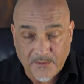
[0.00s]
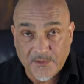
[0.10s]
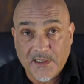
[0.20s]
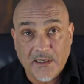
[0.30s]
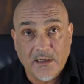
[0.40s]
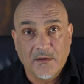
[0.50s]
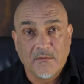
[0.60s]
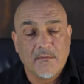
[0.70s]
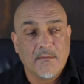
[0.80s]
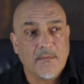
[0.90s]
And I'm telling
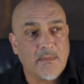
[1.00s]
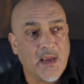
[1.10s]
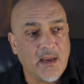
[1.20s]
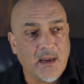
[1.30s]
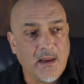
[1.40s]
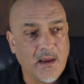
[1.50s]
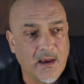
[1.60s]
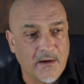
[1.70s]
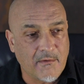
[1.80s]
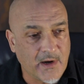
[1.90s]
you, many
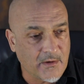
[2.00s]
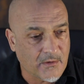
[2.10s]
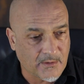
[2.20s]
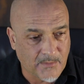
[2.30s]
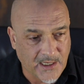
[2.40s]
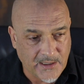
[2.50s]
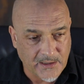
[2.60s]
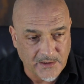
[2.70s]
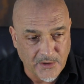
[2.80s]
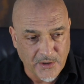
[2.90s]
a red hot
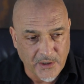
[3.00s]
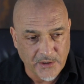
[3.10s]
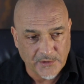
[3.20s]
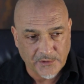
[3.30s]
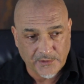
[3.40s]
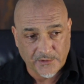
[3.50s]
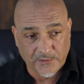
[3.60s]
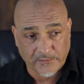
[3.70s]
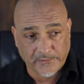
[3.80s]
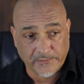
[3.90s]
blooded nerd
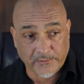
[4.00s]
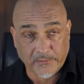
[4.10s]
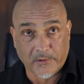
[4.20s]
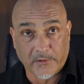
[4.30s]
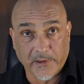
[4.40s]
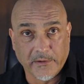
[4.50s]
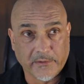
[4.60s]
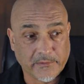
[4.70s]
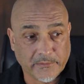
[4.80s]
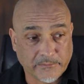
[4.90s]
schoolboy
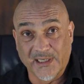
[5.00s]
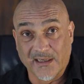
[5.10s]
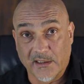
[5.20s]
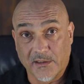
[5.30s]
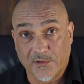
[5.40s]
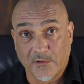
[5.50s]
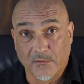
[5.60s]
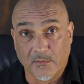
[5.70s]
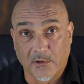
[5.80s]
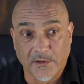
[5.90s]
or bigger than
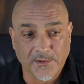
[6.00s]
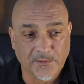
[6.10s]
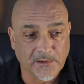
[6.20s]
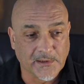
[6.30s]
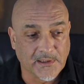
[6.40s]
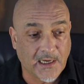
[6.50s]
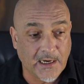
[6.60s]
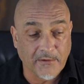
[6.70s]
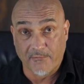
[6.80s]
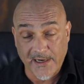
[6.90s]
schoolboys was
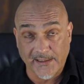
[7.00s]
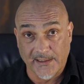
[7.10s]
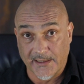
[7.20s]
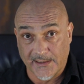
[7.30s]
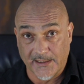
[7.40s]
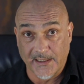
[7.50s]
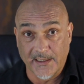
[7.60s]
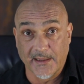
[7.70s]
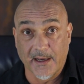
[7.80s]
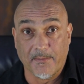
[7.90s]
lying restlessly
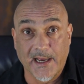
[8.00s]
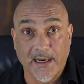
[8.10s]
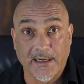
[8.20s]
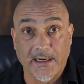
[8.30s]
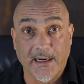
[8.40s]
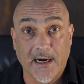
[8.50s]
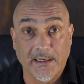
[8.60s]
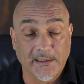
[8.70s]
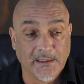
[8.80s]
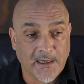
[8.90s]
in their bed at
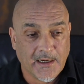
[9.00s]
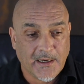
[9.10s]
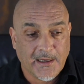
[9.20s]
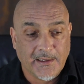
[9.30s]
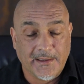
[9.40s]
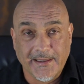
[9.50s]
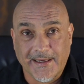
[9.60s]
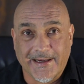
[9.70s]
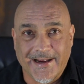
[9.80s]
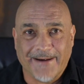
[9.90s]
night
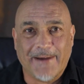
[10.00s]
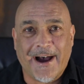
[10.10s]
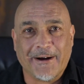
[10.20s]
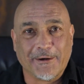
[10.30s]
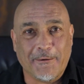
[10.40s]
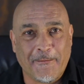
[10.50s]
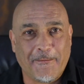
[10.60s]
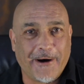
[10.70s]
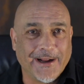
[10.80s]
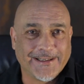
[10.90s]
thinking about
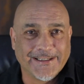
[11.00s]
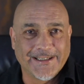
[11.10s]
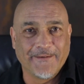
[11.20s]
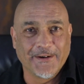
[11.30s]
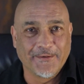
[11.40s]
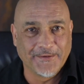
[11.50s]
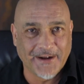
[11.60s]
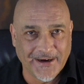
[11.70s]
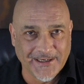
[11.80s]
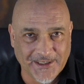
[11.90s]
what Seven of
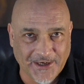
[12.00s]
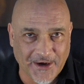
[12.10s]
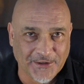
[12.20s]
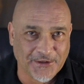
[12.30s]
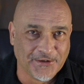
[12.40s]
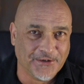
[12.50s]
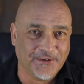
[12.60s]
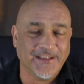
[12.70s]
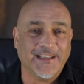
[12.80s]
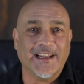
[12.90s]
Nine is going to
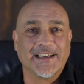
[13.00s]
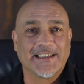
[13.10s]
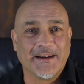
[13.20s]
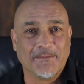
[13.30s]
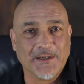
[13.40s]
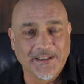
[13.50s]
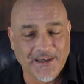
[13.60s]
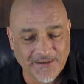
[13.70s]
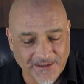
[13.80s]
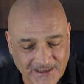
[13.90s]
do in the next episode.